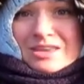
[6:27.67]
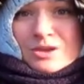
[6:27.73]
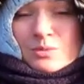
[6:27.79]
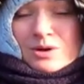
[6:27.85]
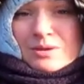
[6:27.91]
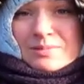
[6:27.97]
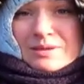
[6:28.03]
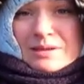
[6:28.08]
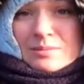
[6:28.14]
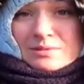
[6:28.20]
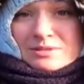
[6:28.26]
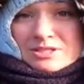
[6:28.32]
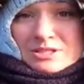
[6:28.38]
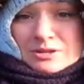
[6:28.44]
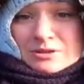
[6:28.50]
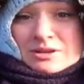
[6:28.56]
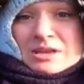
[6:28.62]
You want to be able
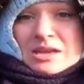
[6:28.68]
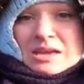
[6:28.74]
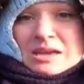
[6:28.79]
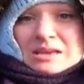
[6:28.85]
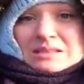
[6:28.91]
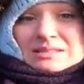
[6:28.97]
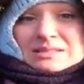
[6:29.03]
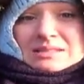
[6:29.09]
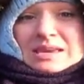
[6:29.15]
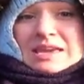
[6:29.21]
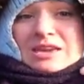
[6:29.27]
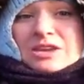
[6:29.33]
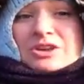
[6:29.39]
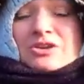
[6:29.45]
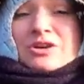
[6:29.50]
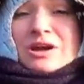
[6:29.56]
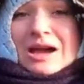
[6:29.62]
to
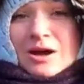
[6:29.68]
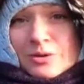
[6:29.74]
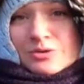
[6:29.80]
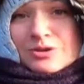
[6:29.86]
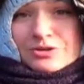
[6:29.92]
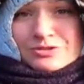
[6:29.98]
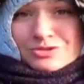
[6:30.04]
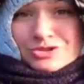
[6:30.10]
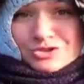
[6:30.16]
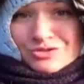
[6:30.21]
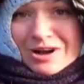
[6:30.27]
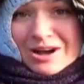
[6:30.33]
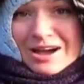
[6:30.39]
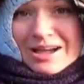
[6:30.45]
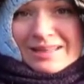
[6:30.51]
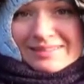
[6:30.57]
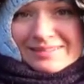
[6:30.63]
take your outer
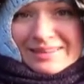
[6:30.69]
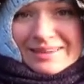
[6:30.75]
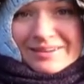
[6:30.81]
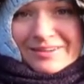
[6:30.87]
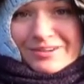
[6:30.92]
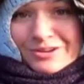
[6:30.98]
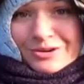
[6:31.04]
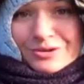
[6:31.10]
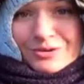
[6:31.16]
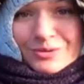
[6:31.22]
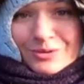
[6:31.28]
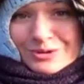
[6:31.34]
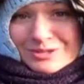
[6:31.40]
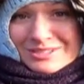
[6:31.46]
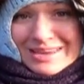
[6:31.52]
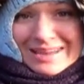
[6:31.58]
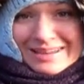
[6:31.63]
dry layer, your
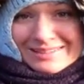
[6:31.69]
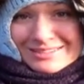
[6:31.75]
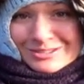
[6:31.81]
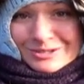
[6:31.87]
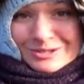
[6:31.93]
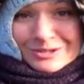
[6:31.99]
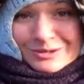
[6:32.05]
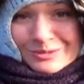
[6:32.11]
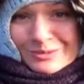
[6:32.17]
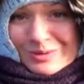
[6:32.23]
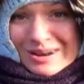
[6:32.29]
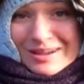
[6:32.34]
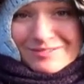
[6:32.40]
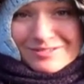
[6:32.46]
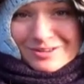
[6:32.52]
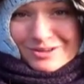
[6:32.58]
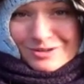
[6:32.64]
Gore-Tex or
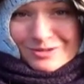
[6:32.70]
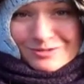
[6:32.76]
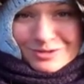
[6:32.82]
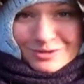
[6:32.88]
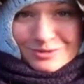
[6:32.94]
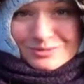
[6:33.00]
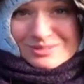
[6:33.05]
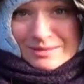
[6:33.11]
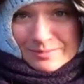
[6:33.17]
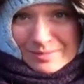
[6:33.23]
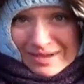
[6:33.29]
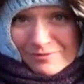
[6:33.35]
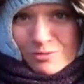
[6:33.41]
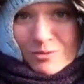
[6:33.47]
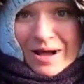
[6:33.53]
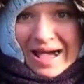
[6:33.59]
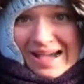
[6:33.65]
whatever you've used. Some
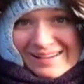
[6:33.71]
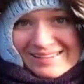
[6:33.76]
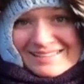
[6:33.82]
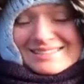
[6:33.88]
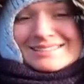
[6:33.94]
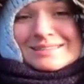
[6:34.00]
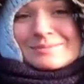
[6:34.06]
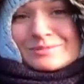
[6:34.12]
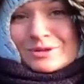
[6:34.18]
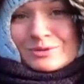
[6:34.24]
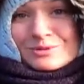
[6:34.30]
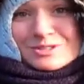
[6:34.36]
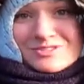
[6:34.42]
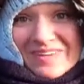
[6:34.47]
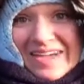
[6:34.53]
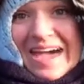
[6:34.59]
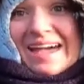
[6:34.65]
have wax, some
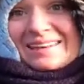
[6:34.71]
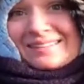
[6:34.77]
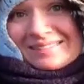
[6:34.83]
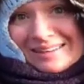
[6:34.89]
use fat.